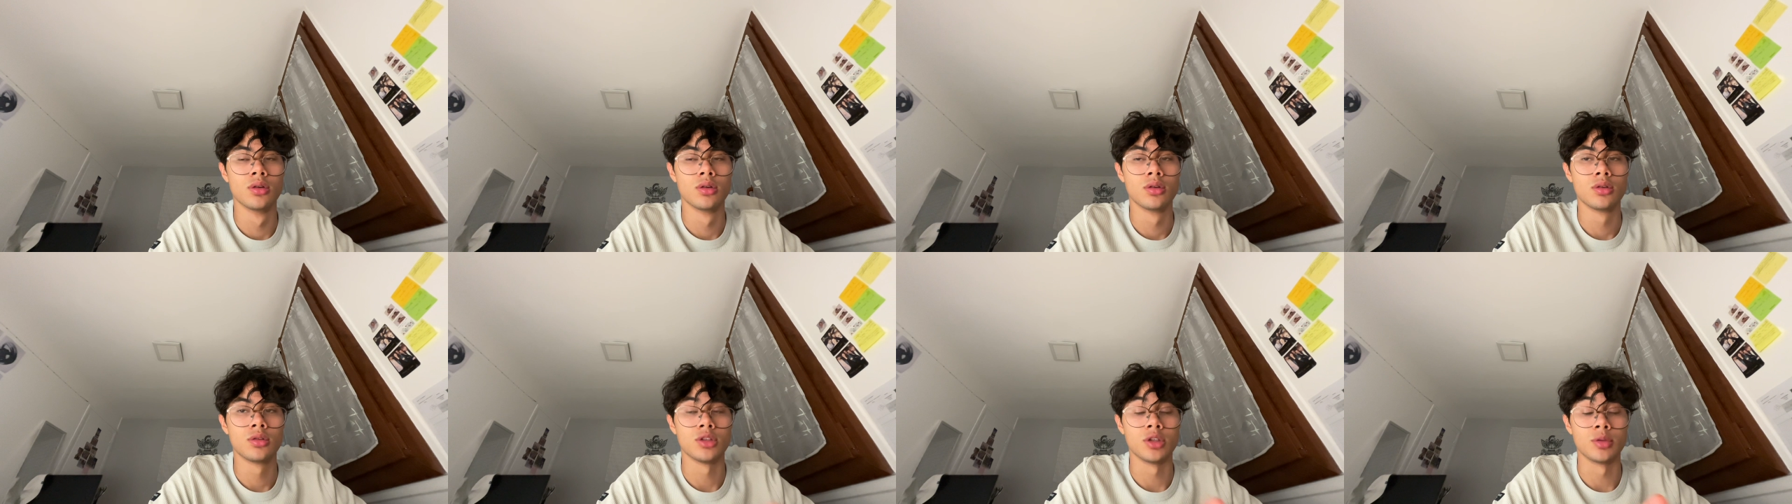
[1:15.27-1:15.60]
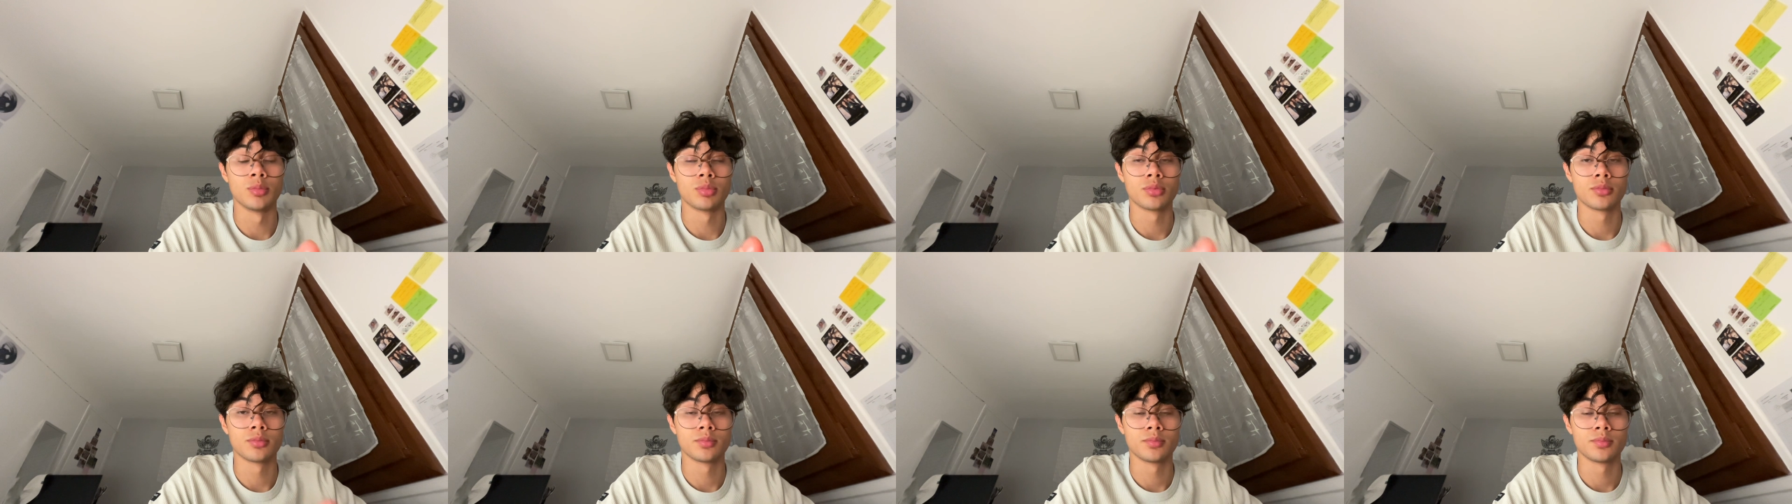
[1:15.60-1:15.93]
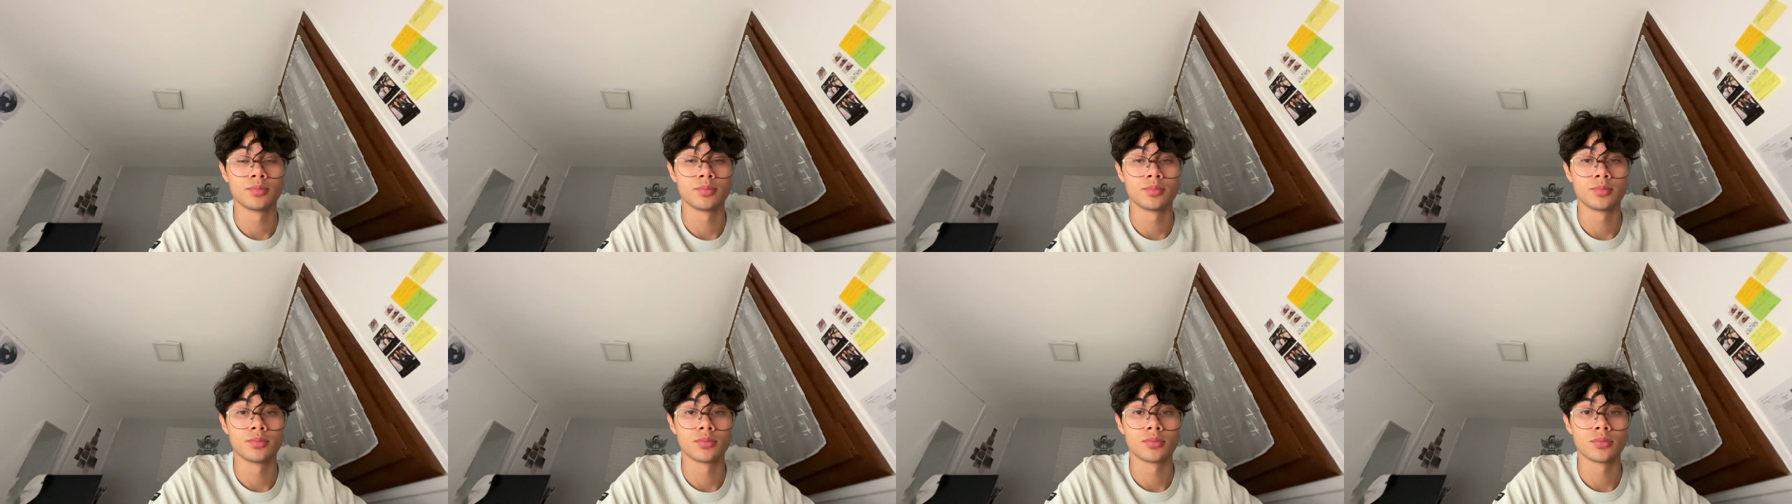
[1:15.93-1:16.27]
yep
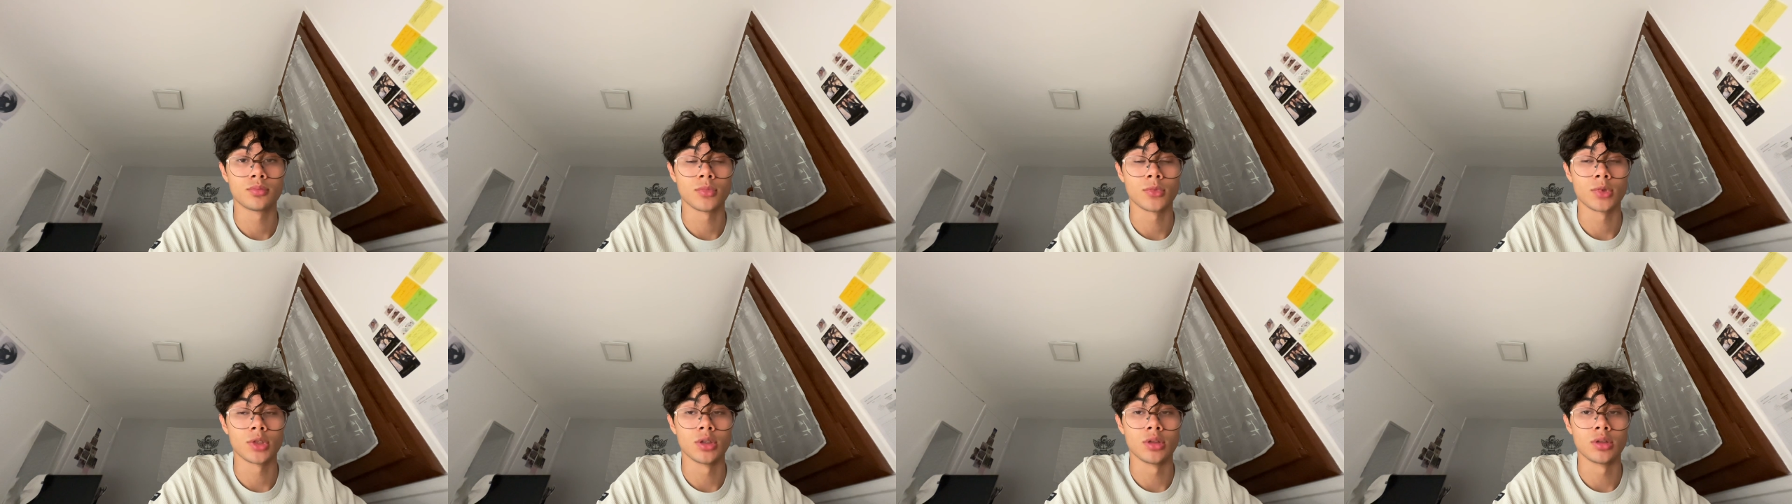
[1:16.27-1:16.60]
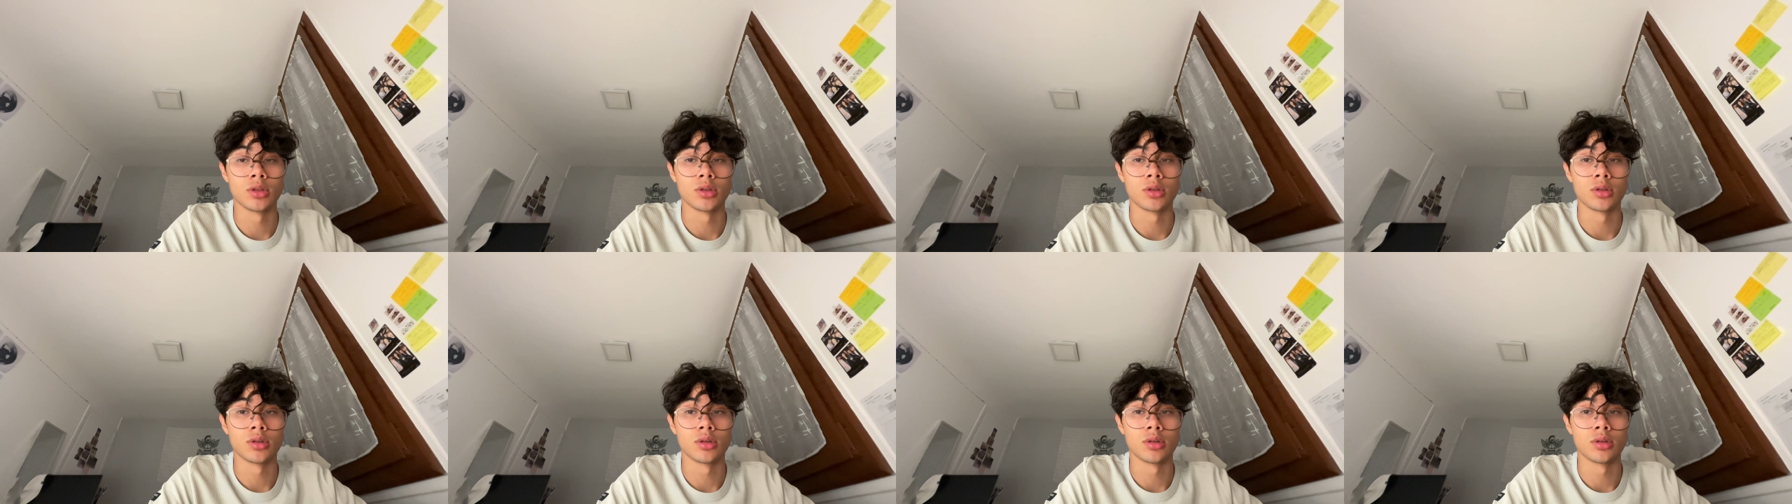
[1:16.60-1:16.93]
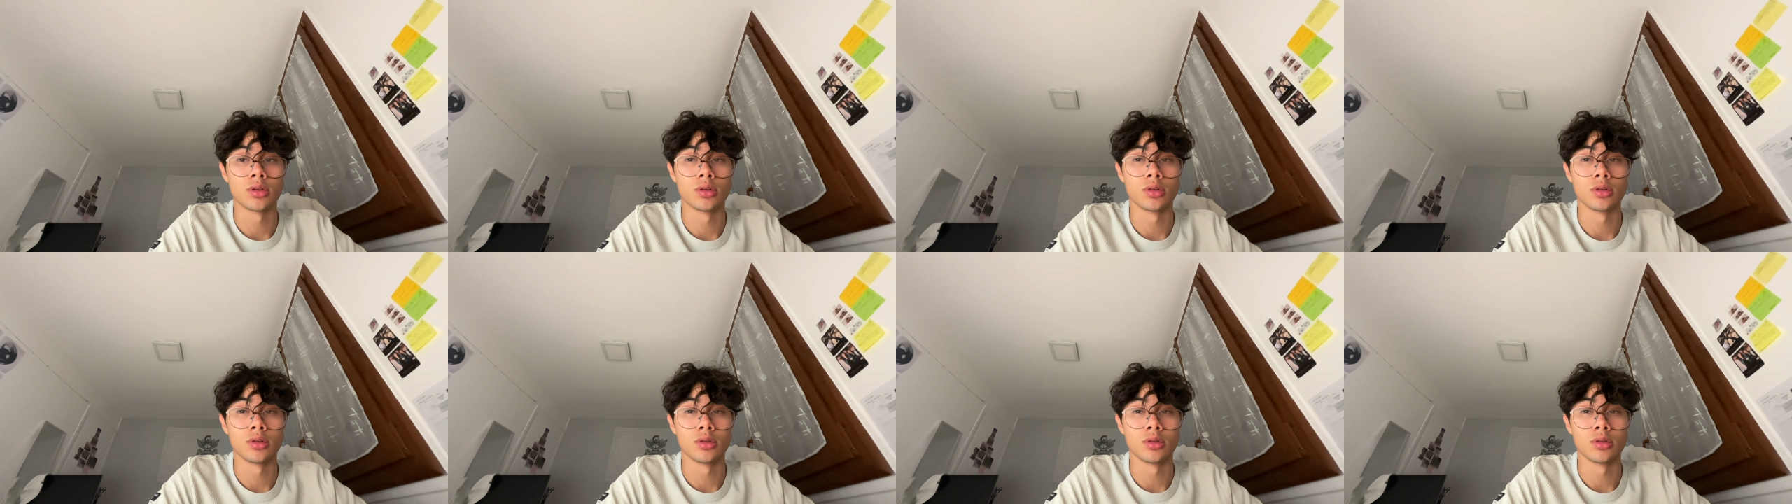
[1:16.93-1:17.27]

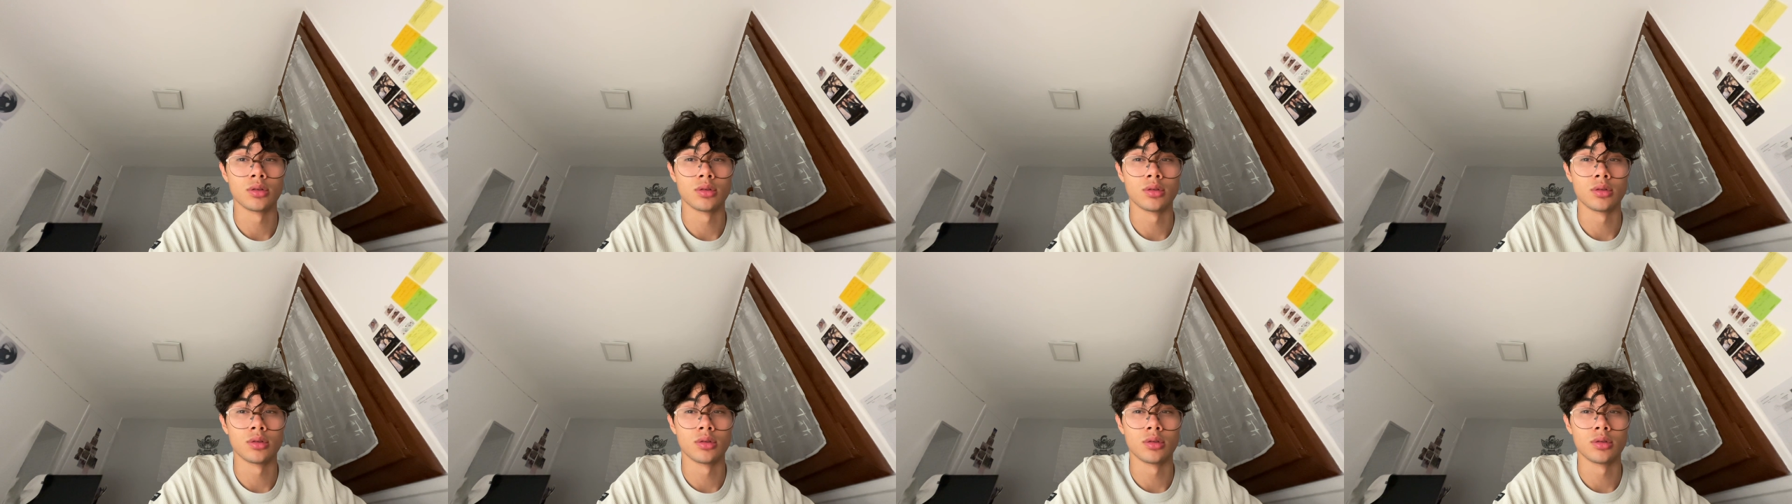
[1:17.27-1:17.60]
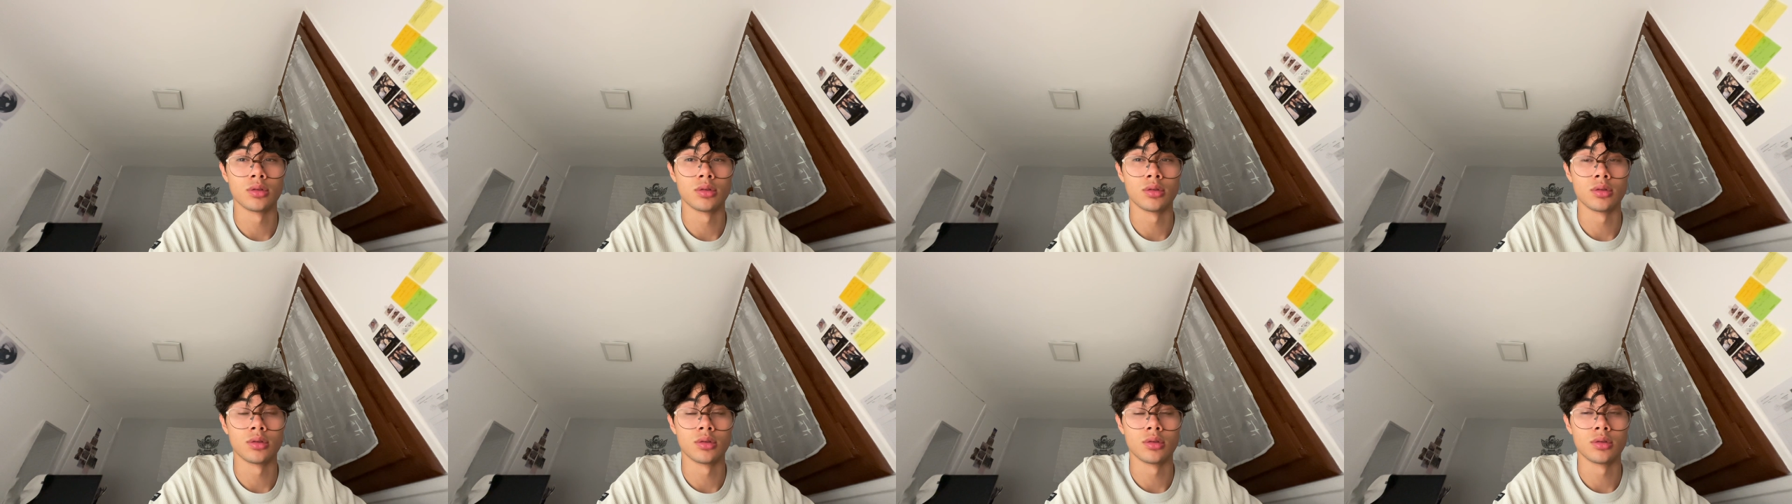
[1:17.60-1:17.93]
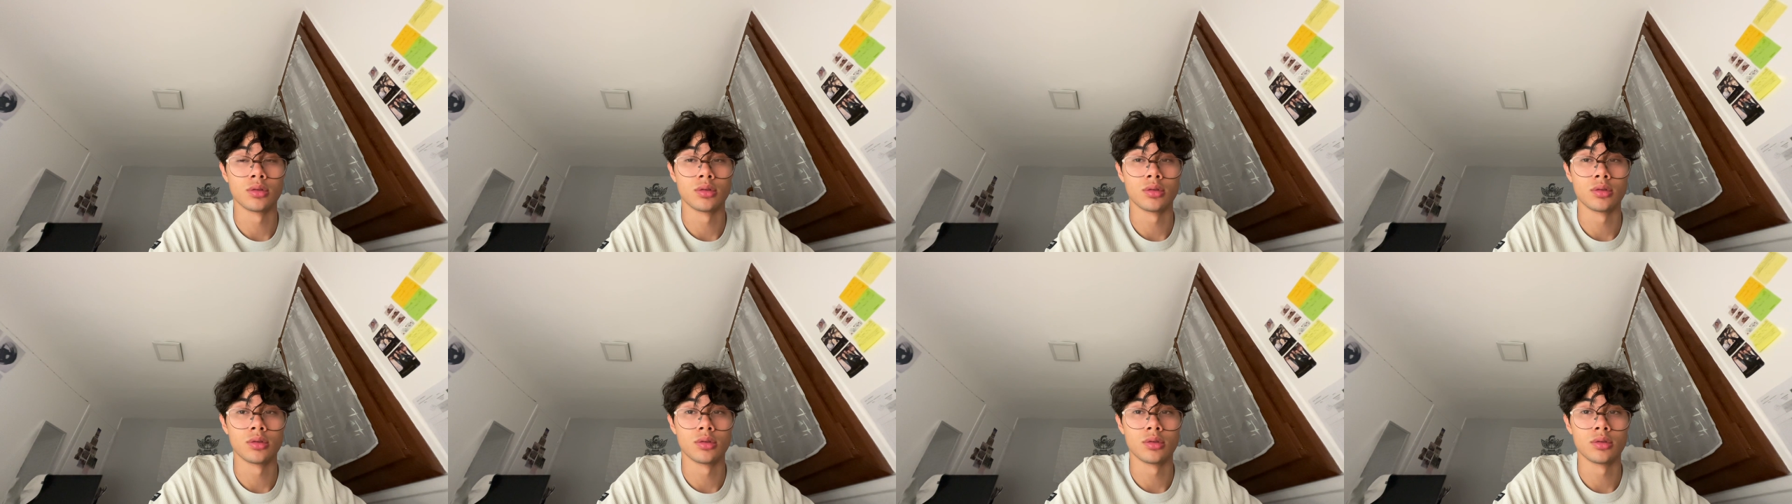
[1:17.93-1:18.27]

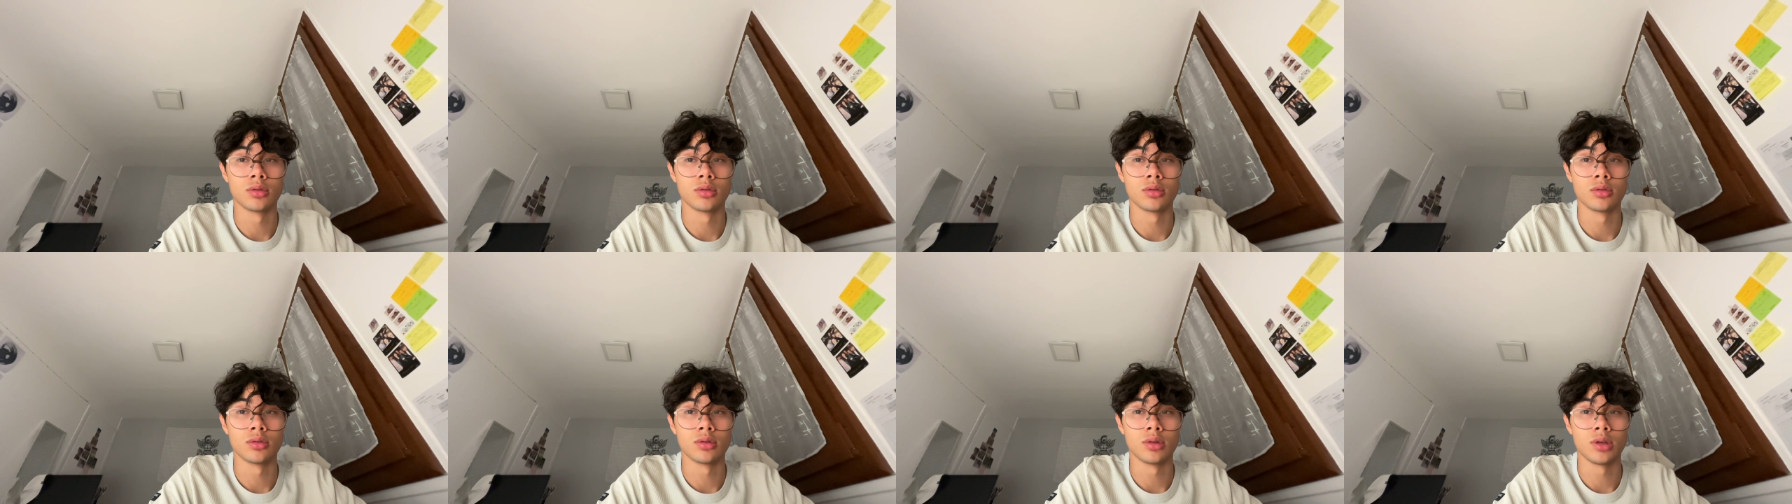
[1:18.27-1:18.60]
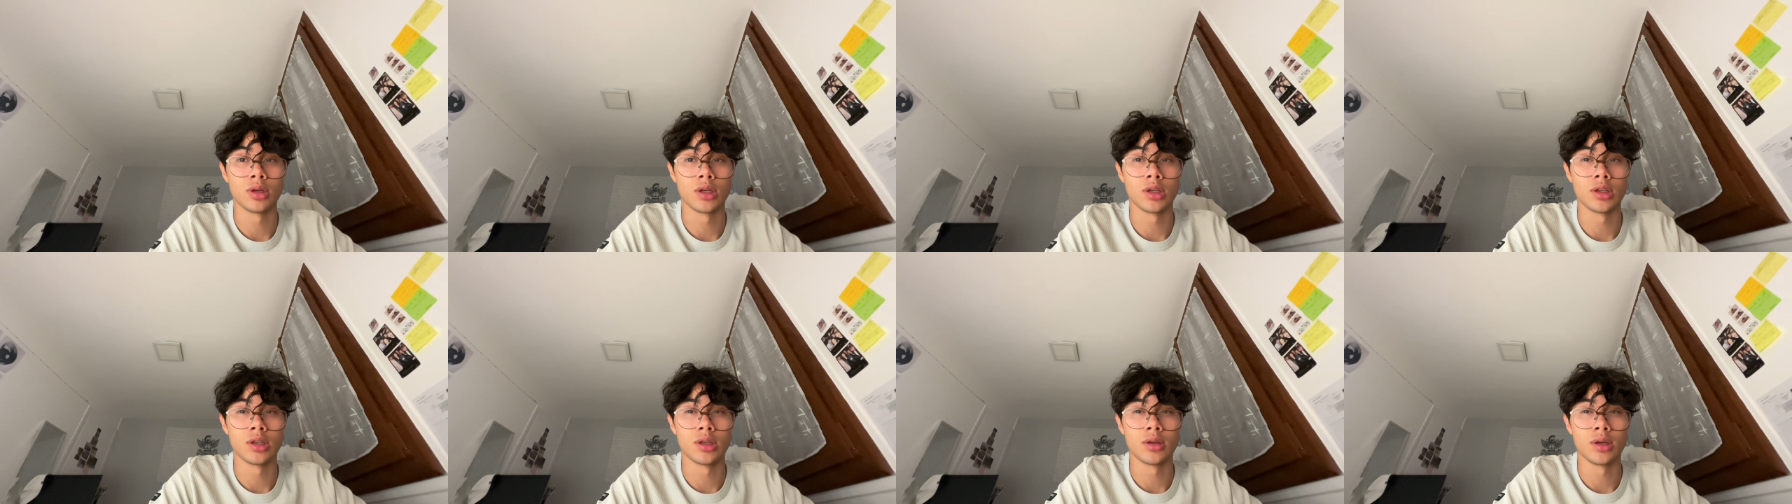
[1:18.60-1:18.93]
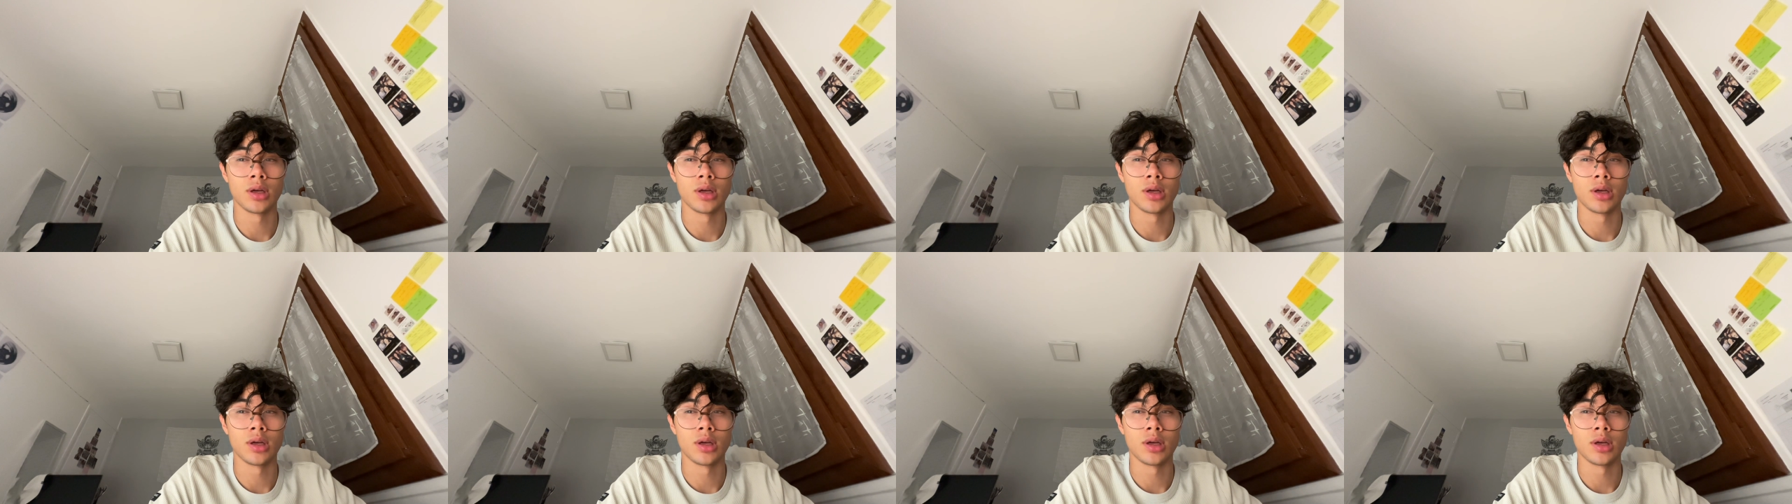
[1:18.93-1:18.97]
uh, I,